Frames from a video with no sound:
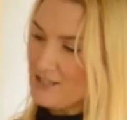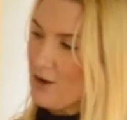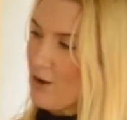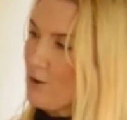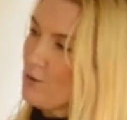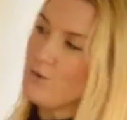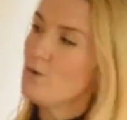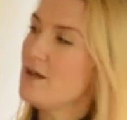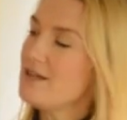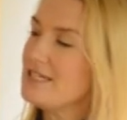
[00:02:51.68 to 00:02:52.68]
the
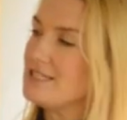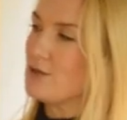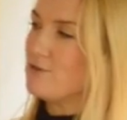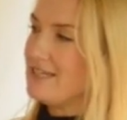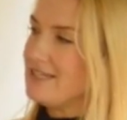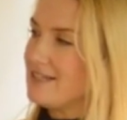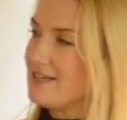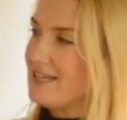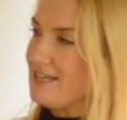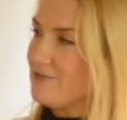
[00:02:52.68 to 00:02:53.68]
whole, it's the green
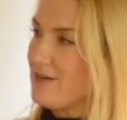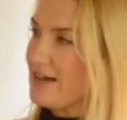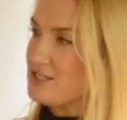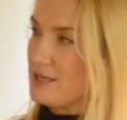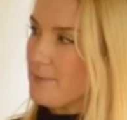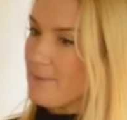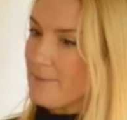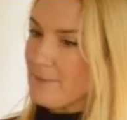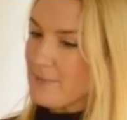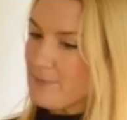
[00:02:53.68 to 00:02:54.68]
leaf actually
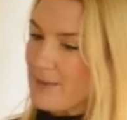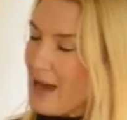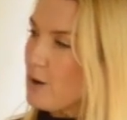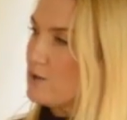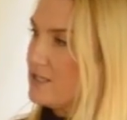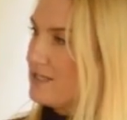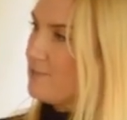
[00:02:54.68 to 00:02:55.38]
powdered in